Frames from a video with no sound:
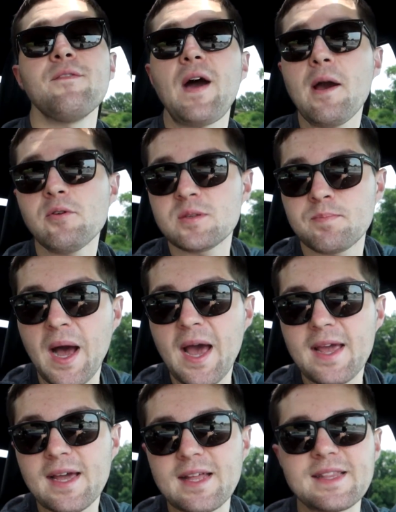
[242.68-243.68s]
if I was
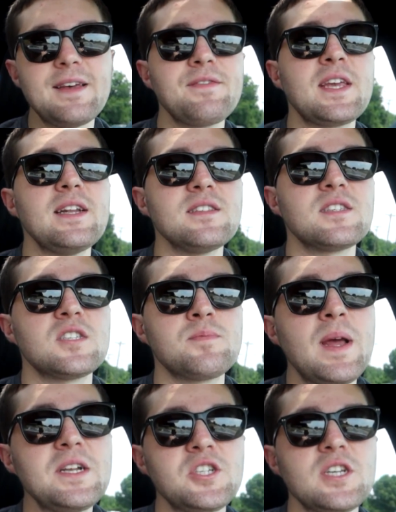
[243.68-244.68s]
buying a lift kit and
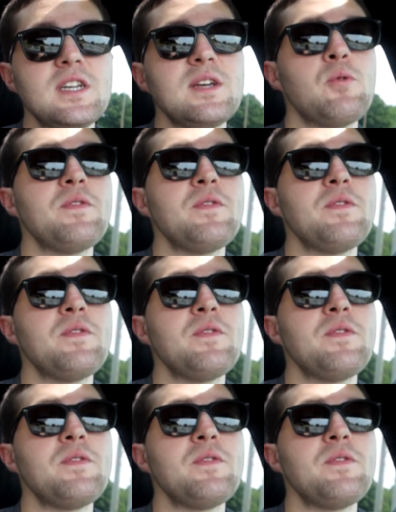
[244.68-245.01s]
suspension